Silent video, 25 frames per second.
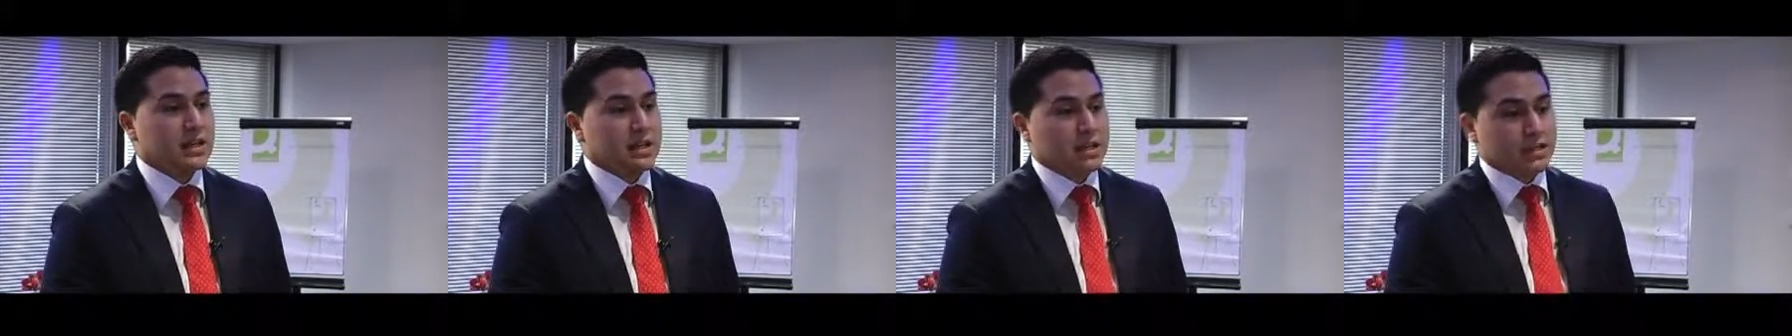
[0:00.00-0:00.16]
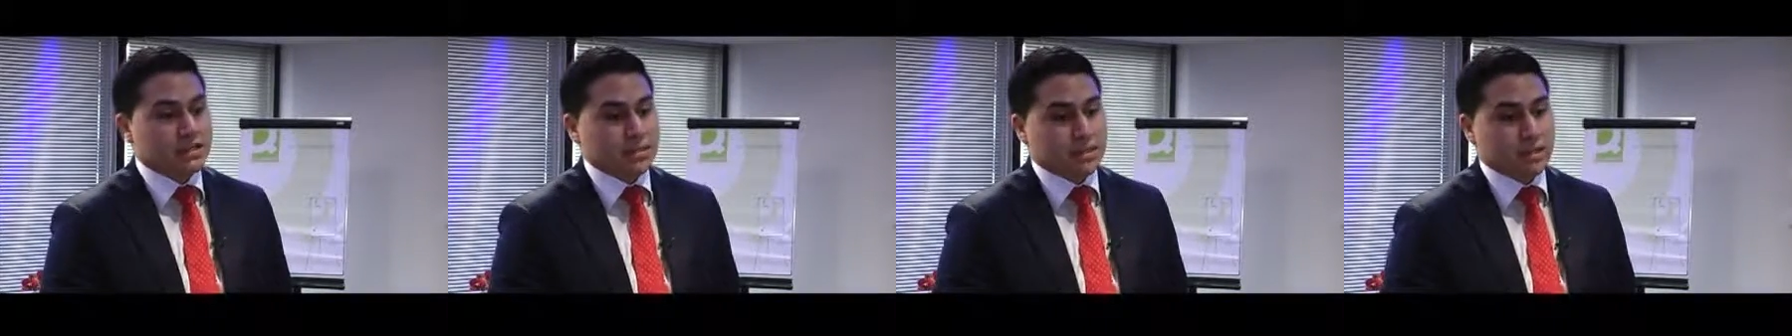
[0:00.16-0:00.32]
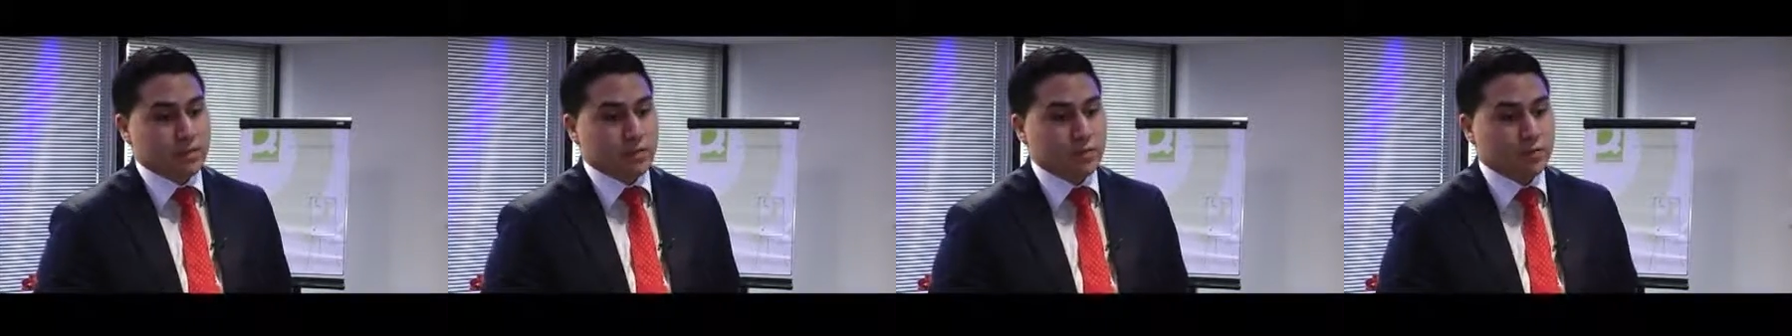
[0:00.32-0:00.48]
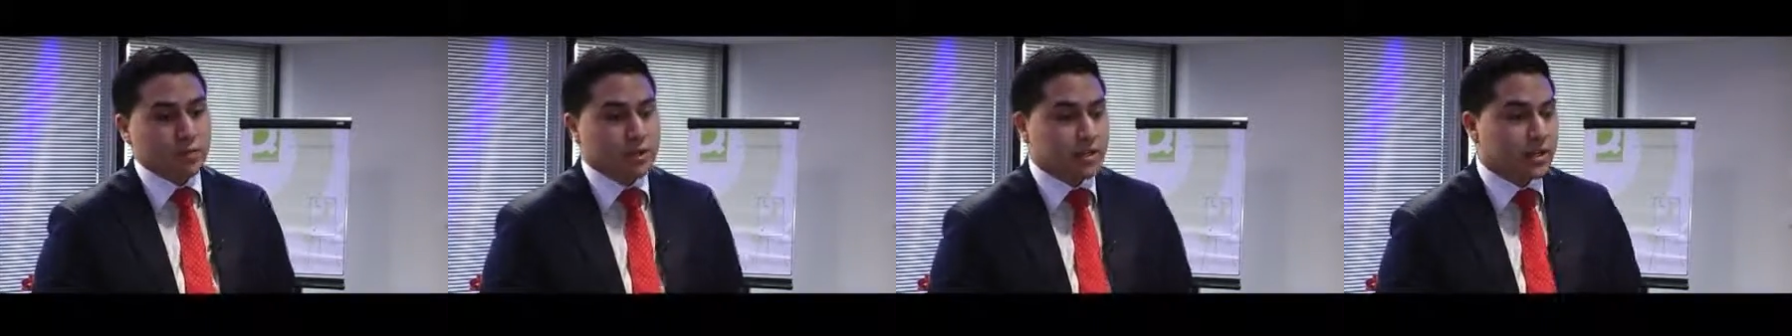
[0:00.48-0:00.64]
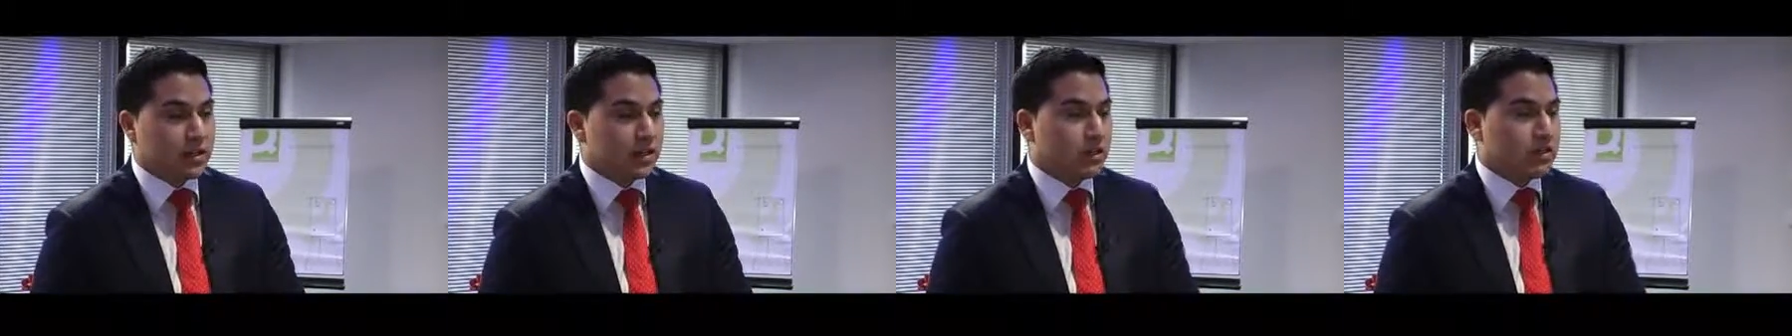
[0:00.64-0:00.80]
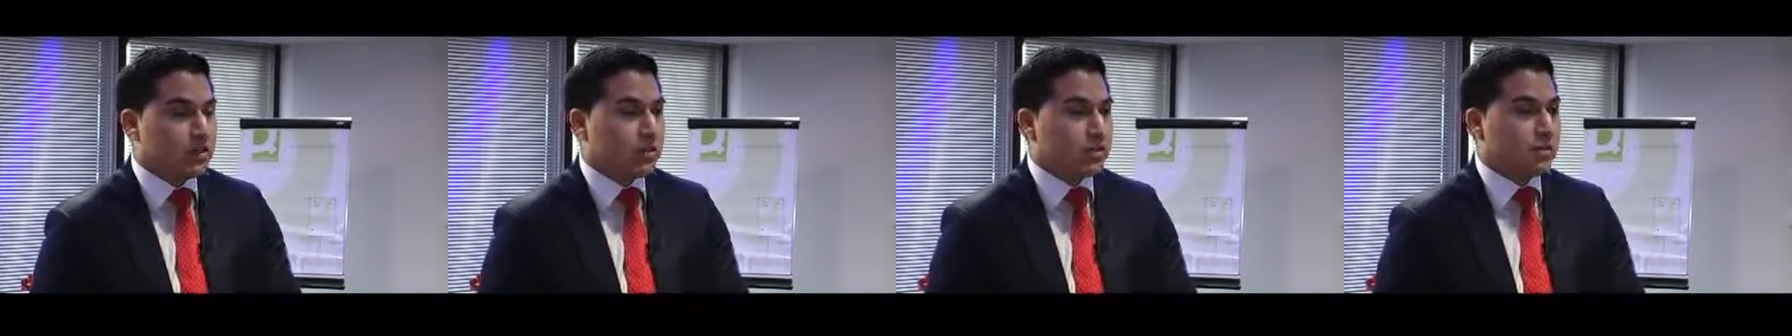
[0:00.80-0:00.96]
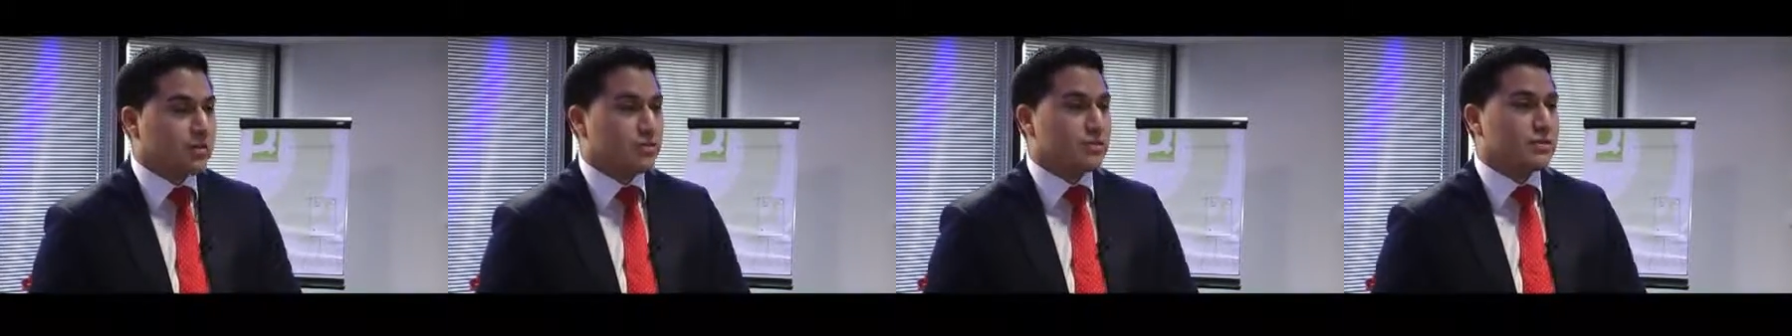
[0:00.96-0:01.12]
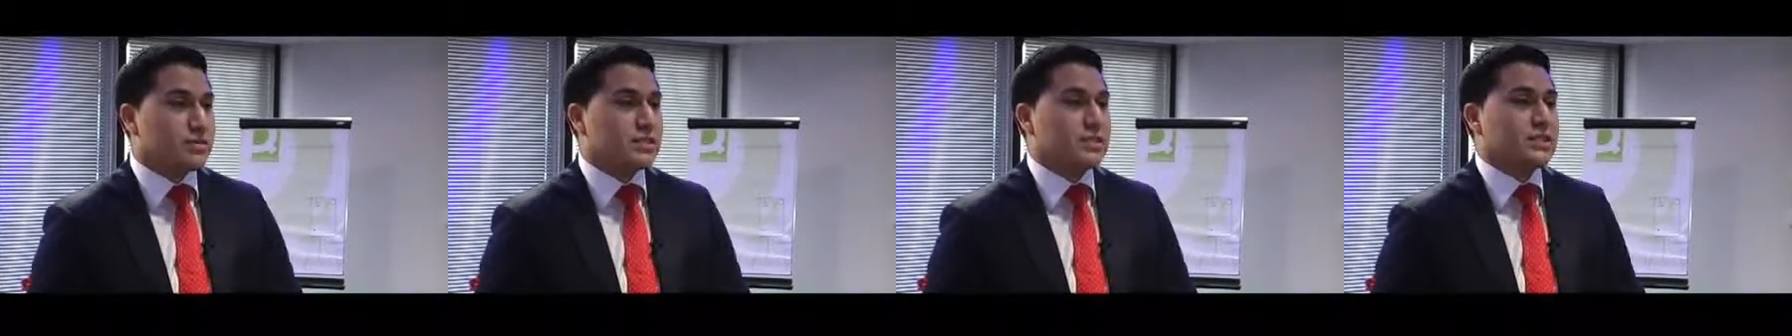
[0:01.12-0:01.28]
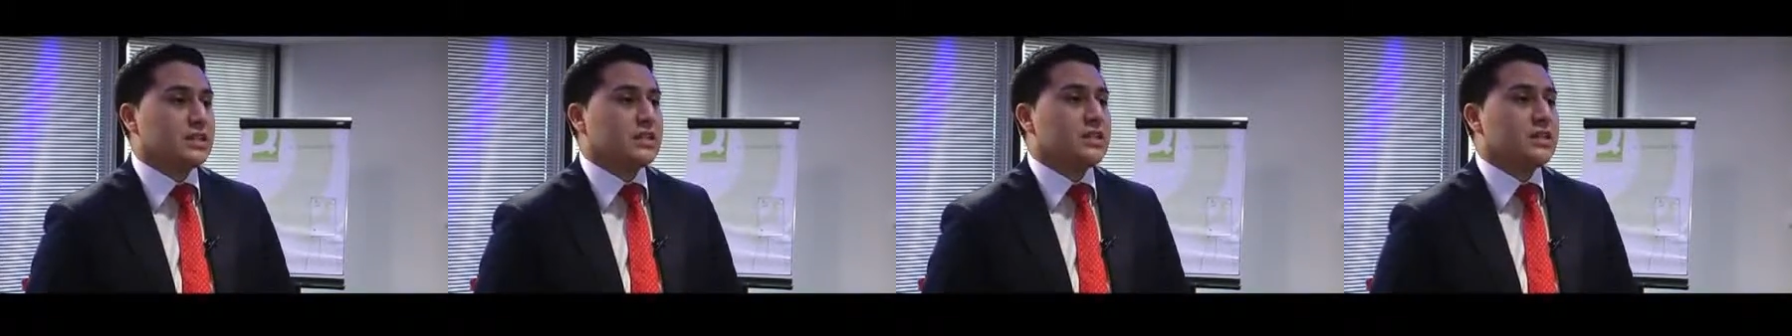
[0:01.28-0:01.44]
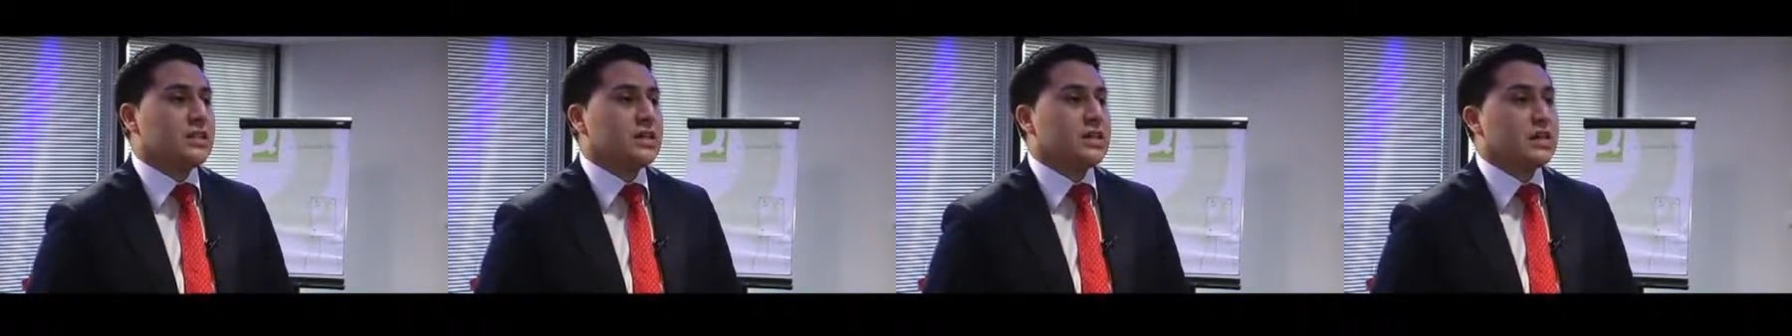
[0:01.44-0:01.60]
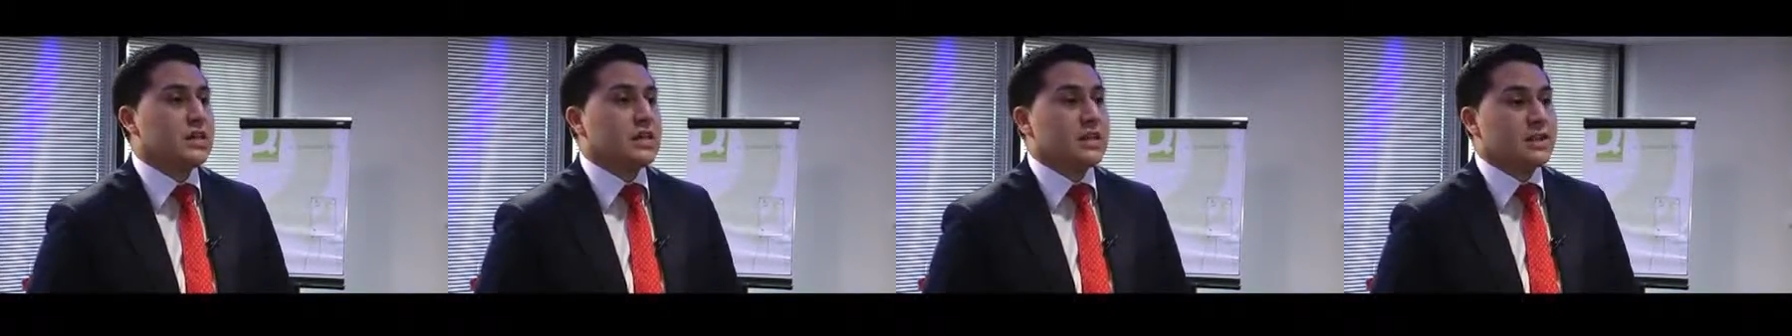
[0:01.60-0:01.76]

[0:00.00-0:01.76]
say, weaker US data,